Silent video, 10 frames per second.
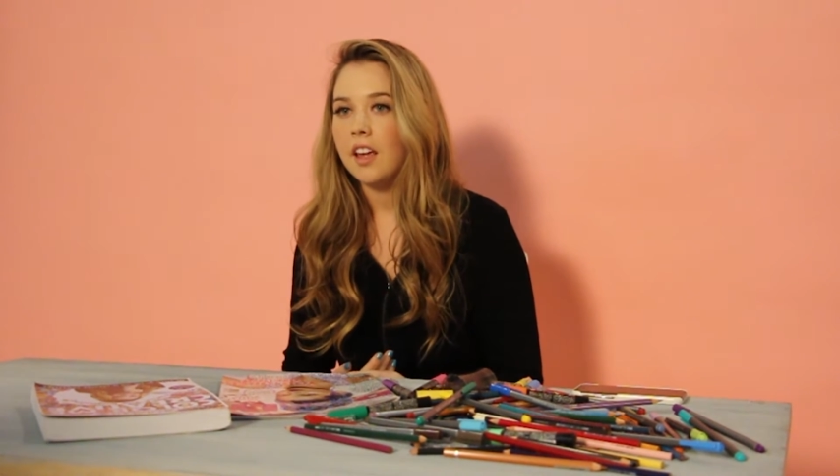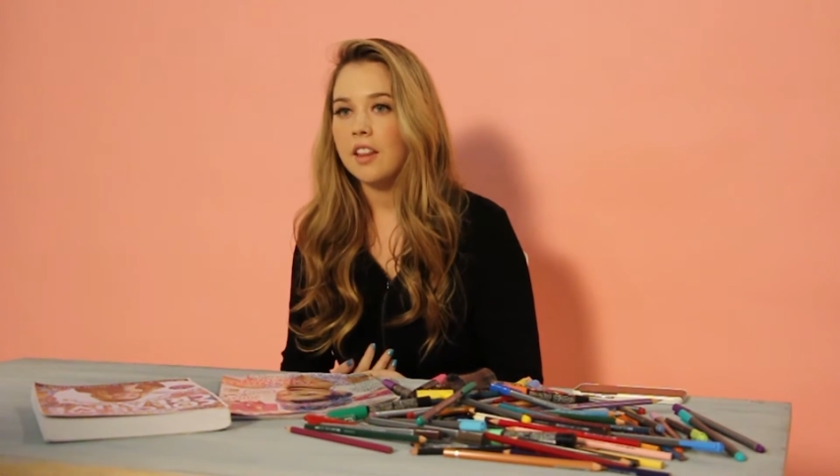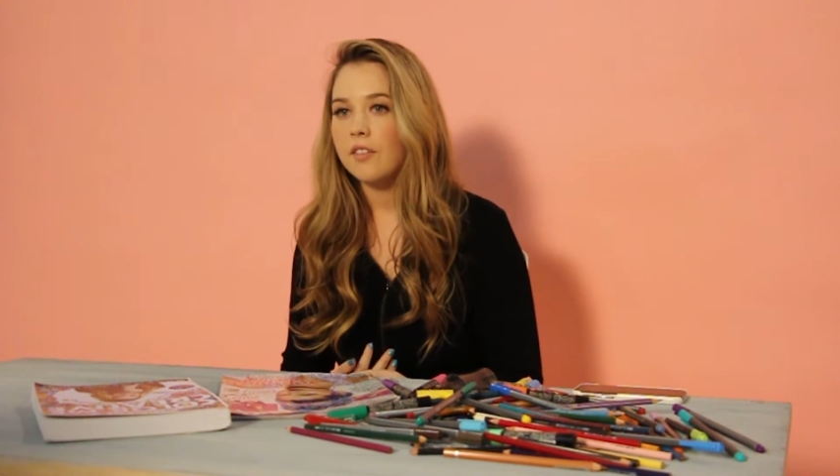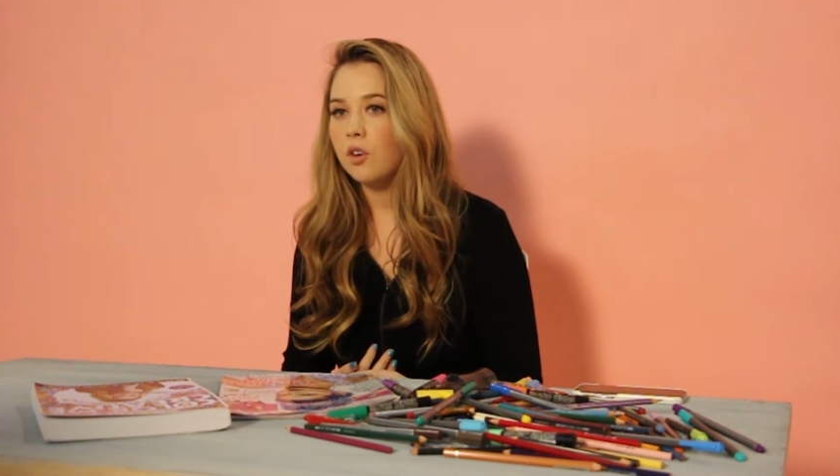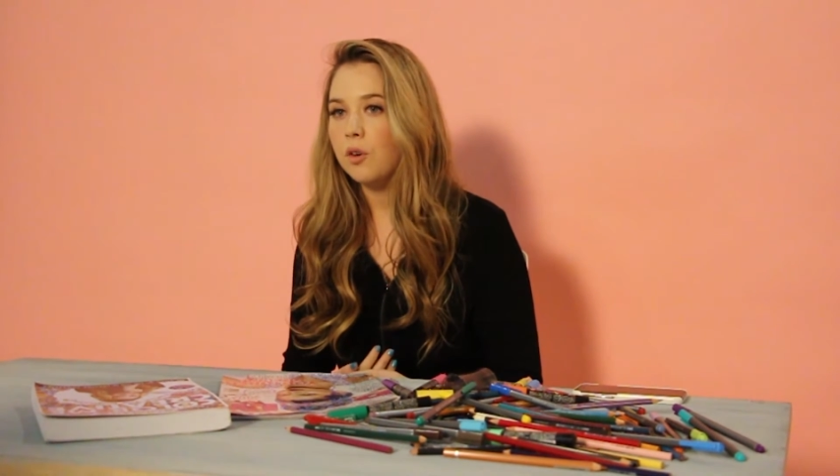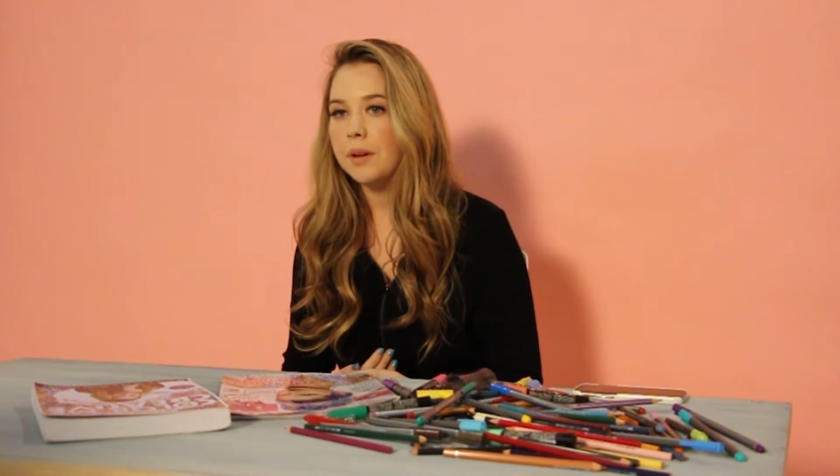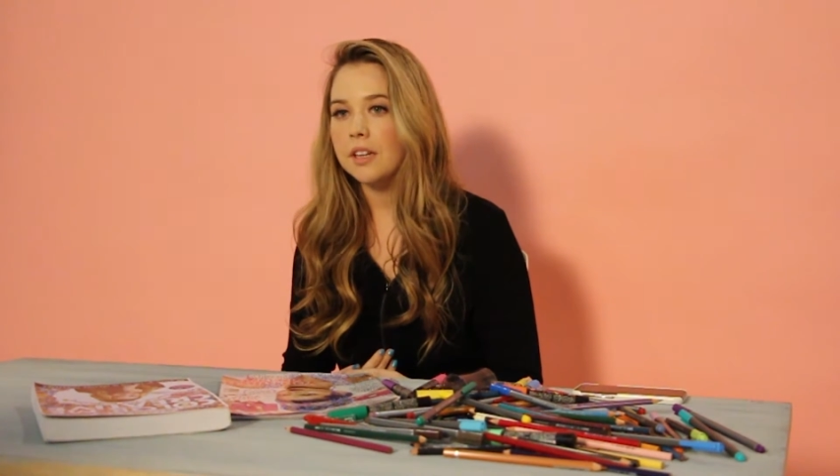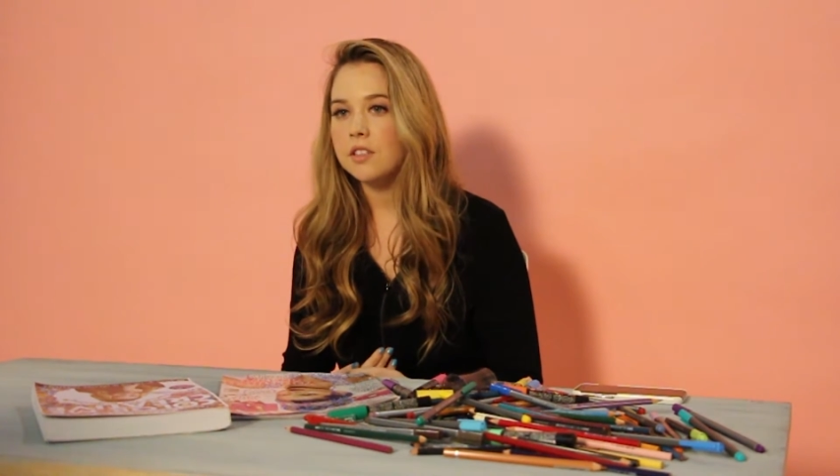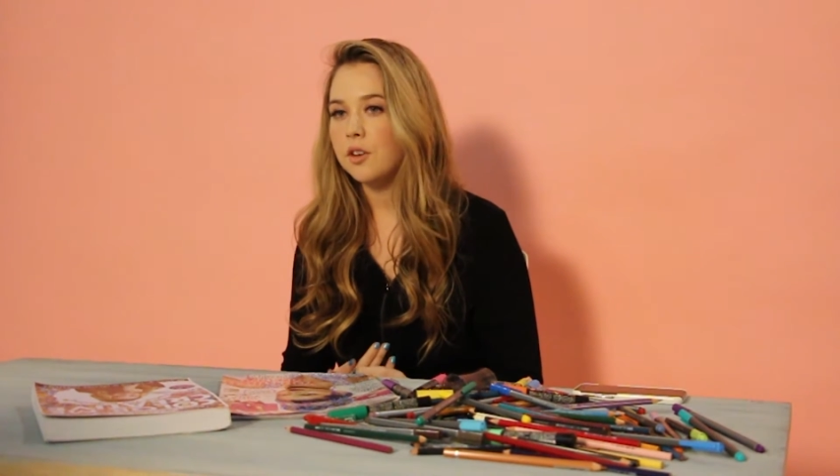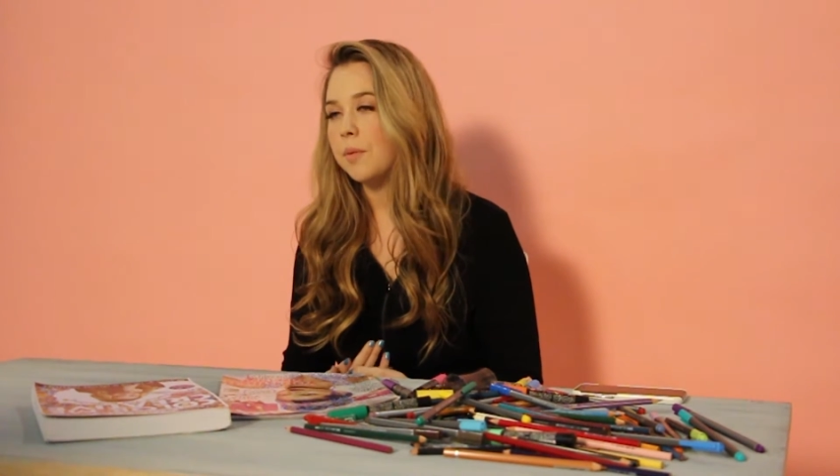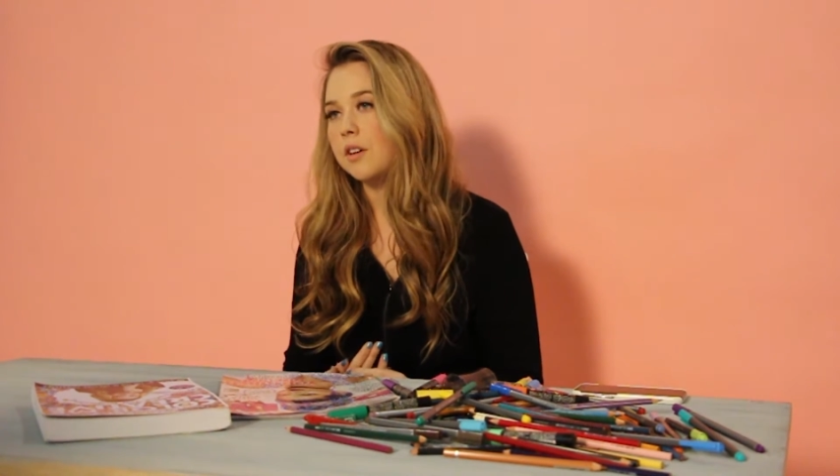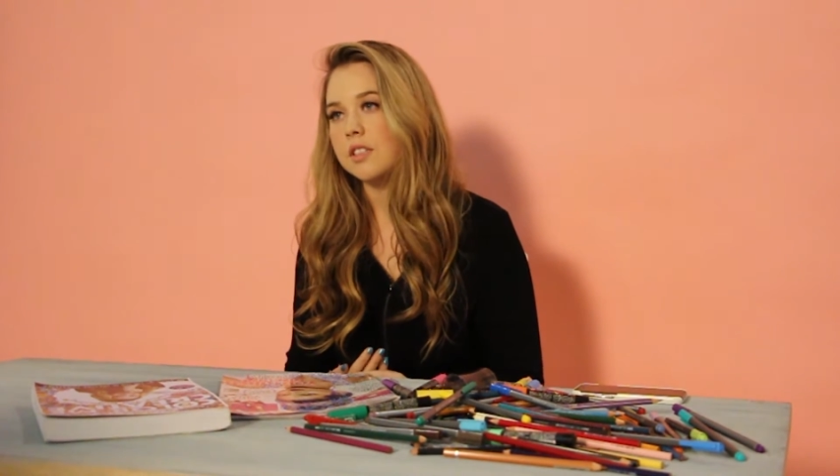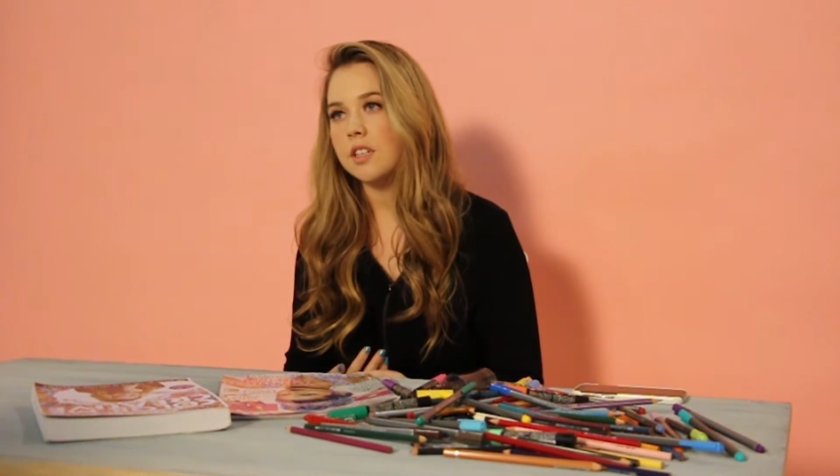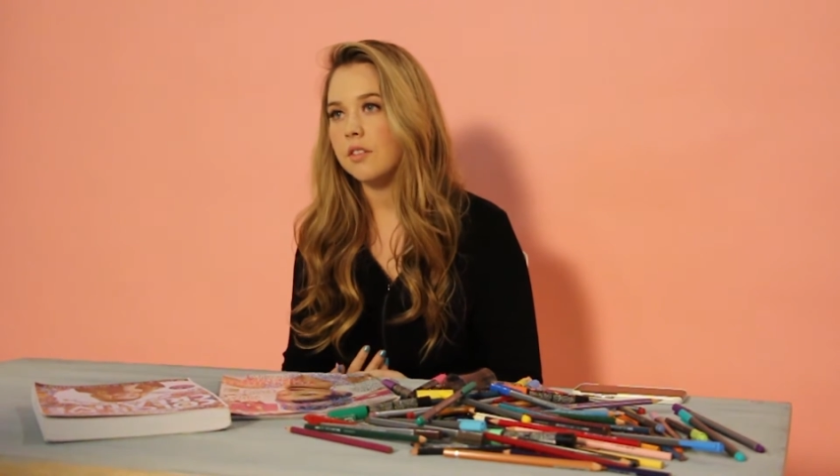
they've all been so positive